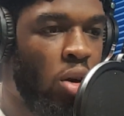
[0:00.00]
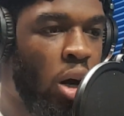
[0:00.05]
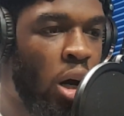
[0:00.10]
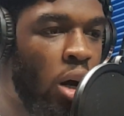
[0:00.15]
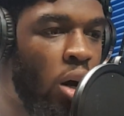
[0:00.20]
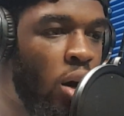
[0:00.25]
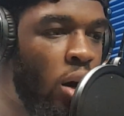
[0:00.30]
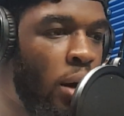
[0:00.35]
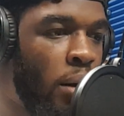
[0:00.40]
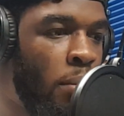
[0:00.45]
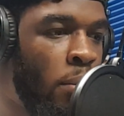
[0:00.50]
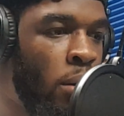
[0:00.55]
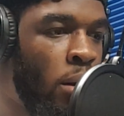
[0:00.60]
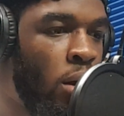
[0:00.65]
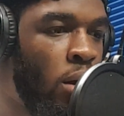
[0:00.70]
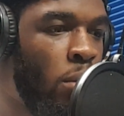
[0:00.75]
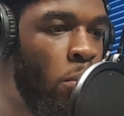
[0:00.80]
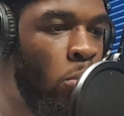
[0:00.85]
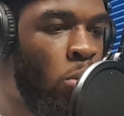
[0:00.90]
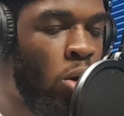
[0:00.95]

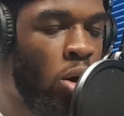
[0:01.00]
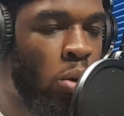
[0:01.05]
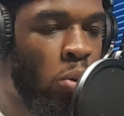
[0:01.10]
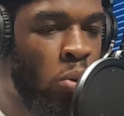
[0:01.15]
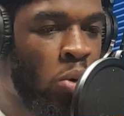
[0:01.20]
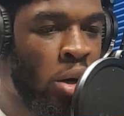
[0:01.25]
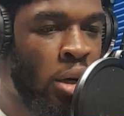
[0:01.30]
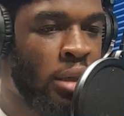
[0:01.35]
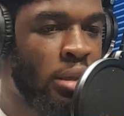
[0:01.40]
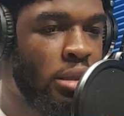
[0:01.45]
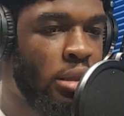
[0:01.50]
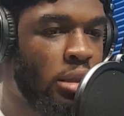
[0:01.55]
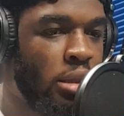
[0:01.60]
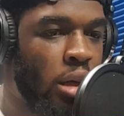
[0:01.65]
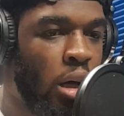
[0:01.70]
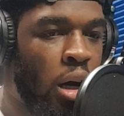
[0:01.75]
more than once.